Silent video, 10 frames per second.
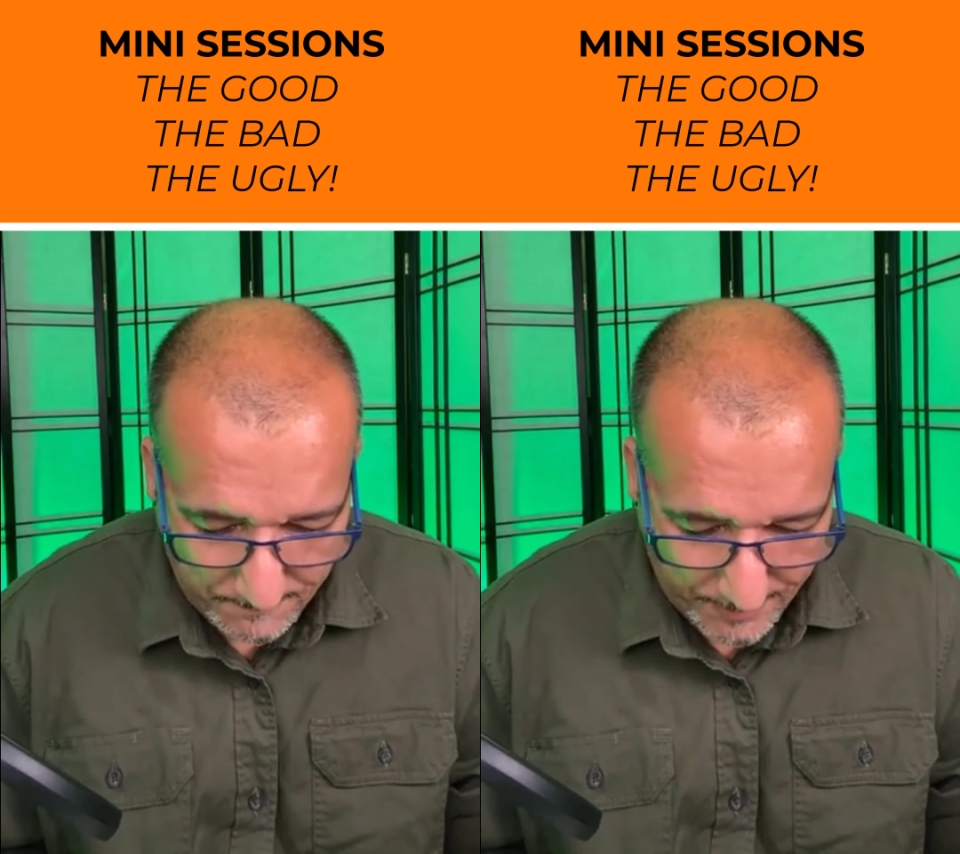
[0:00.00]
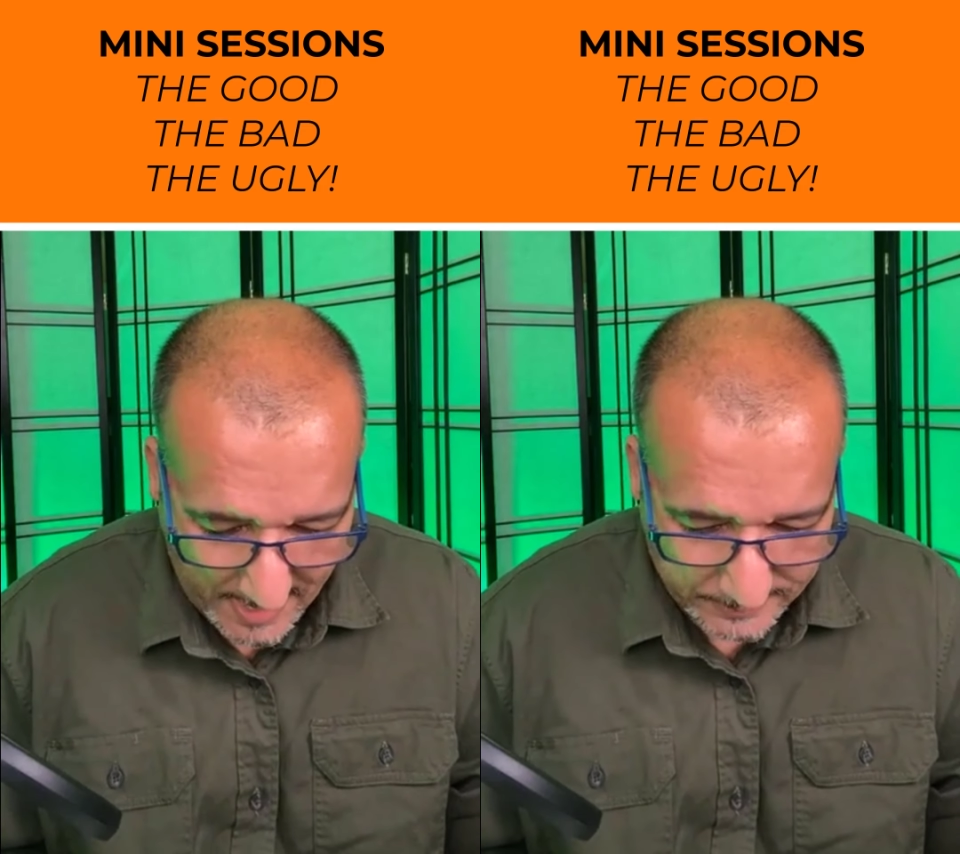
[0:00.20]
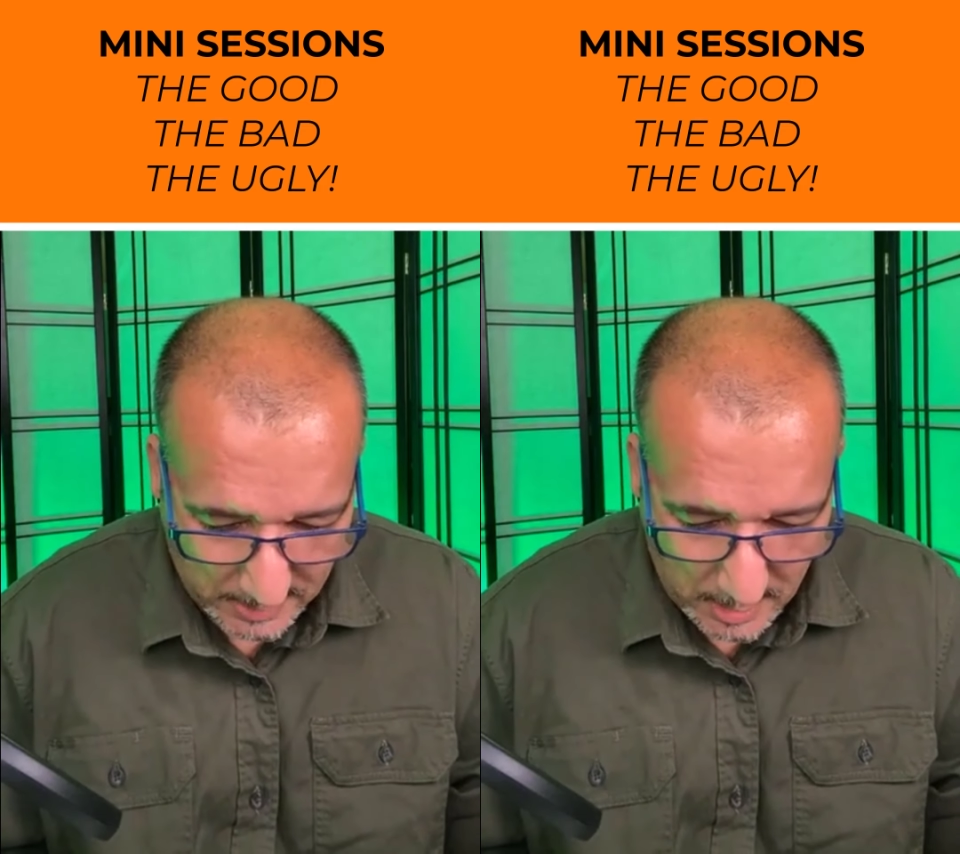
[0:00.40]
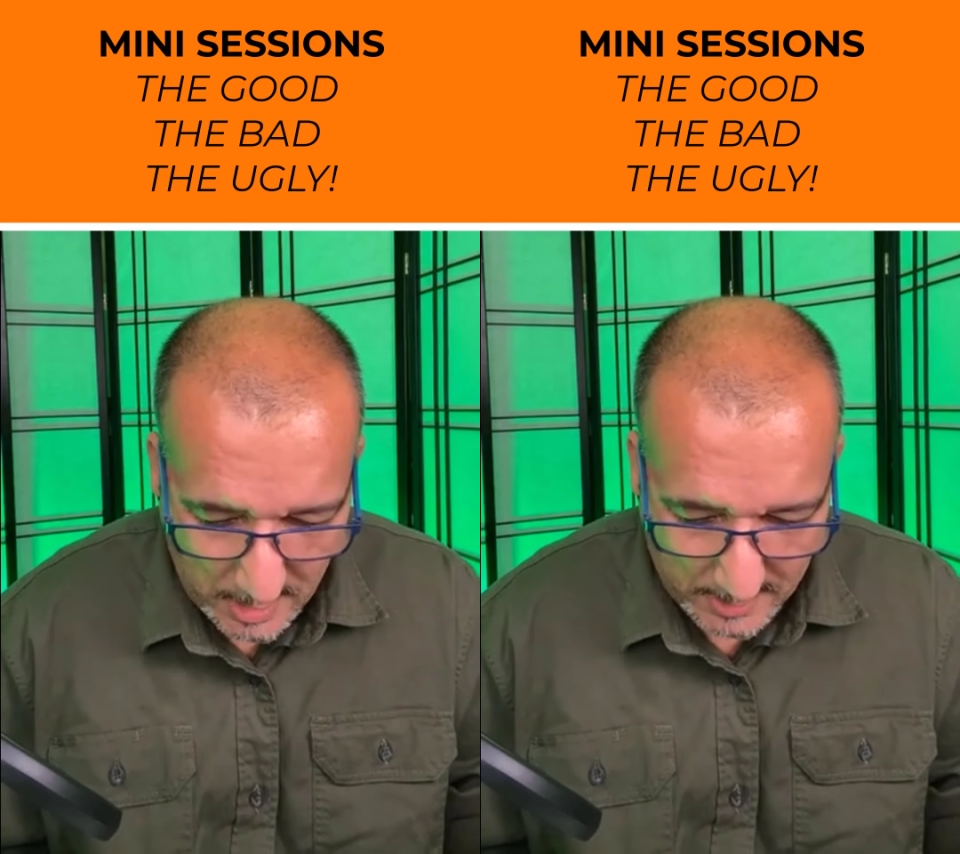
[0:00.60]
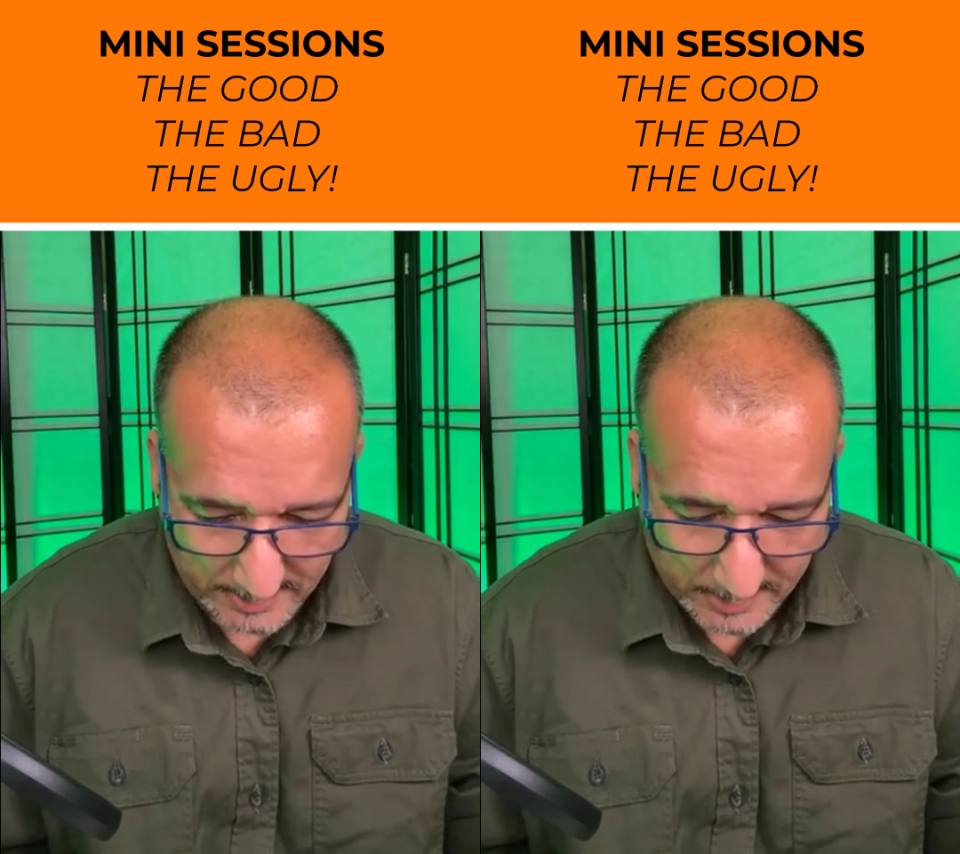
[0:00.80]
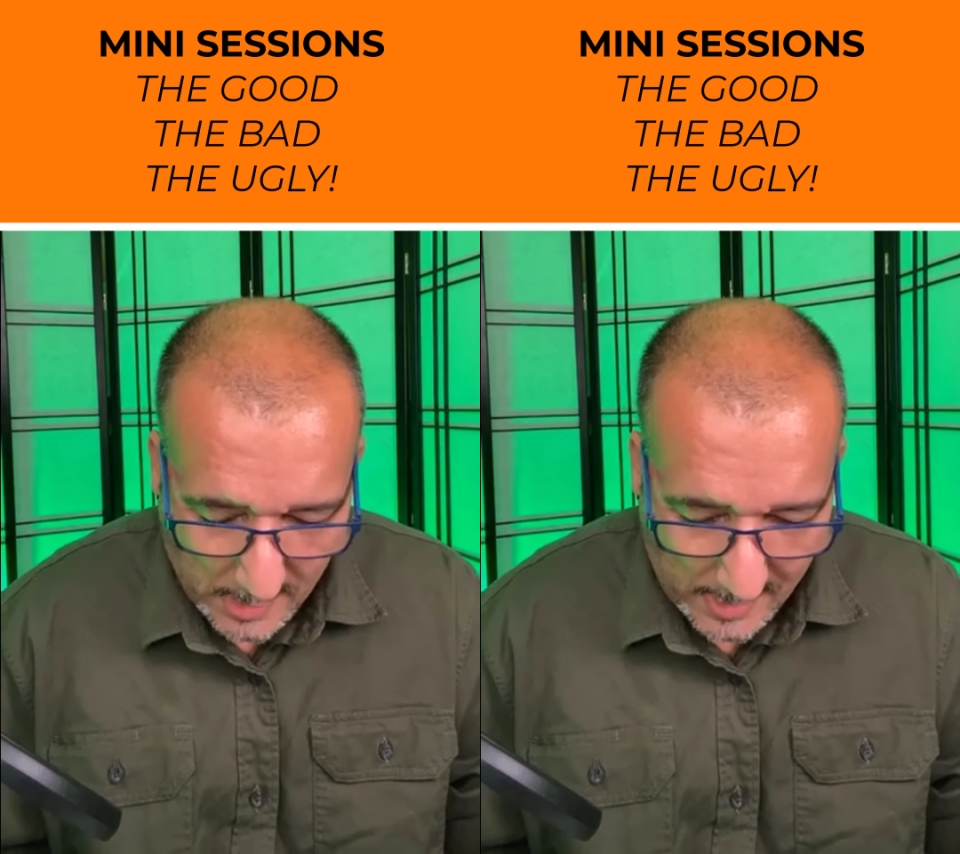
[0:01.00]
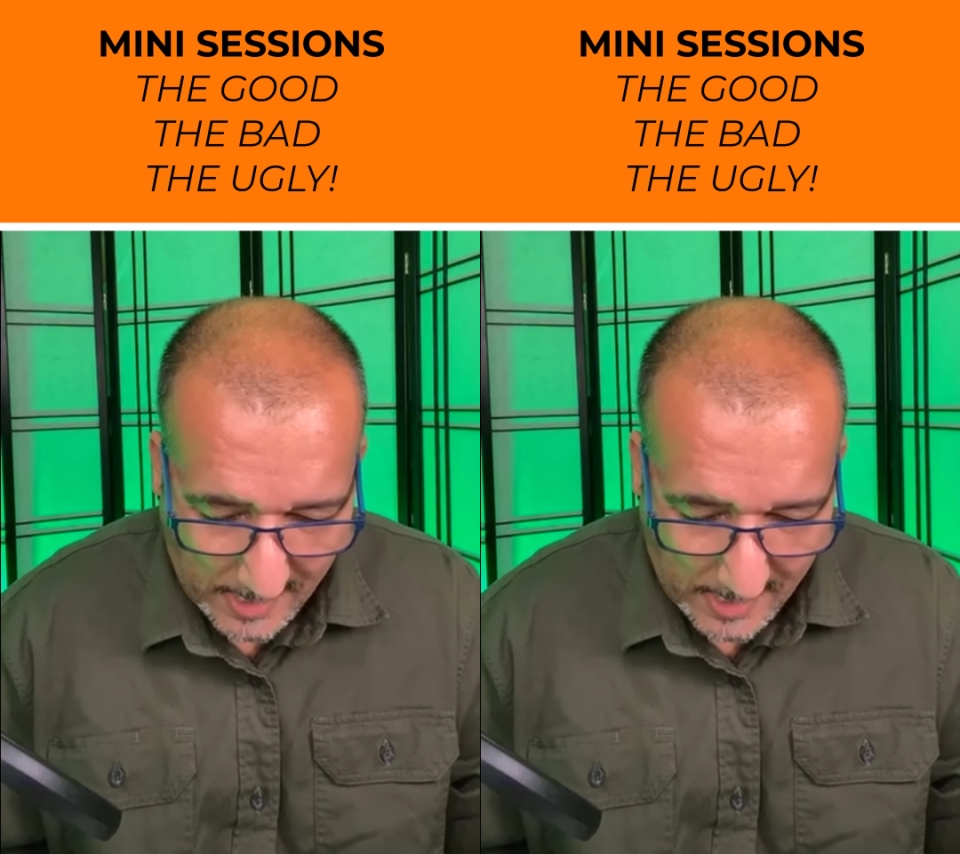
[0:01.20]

the bad, the ugly.